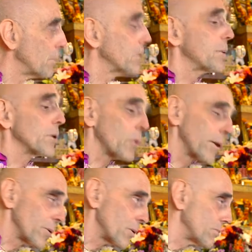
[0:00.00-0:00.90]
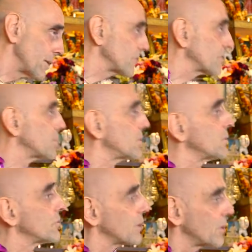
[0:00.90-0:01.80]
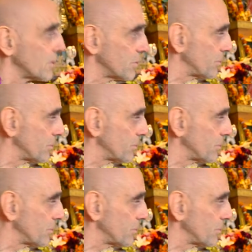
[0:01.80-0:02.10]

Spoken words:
But they were growing their own vegetables, their own